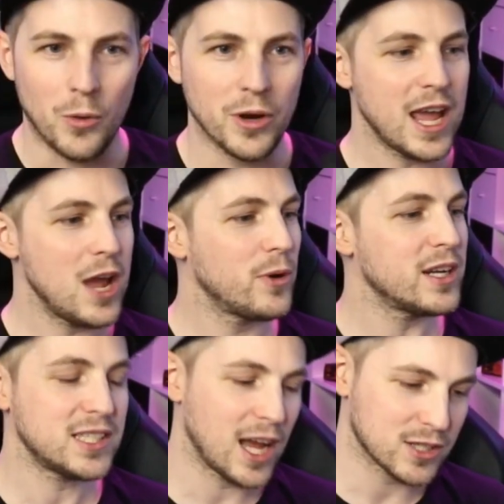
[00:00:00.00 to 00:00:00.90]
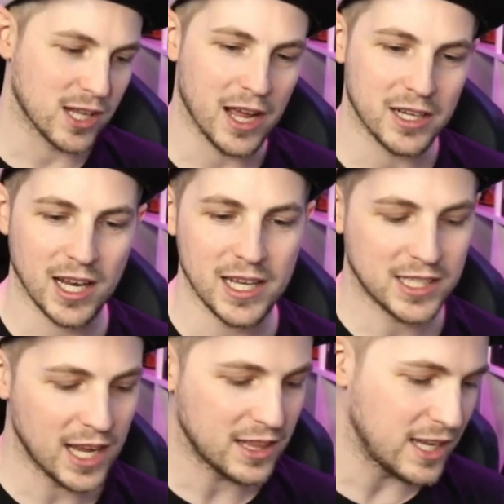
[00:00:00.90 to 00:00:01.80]
want to hear what it sounds like, so let's
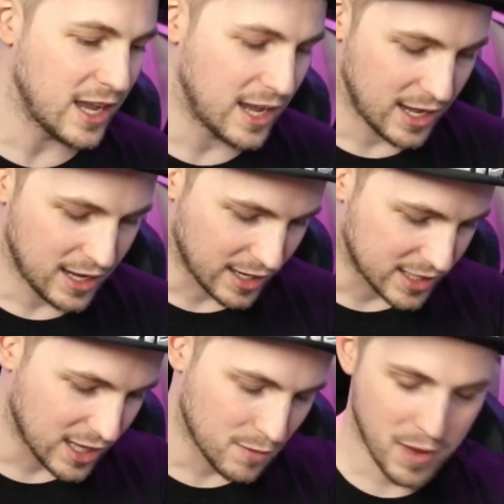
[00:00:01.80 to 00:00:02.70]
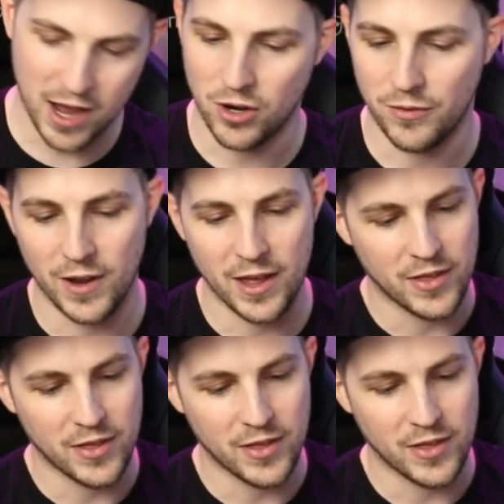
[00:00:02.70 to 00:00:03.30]
get the I'm going to take the mag off like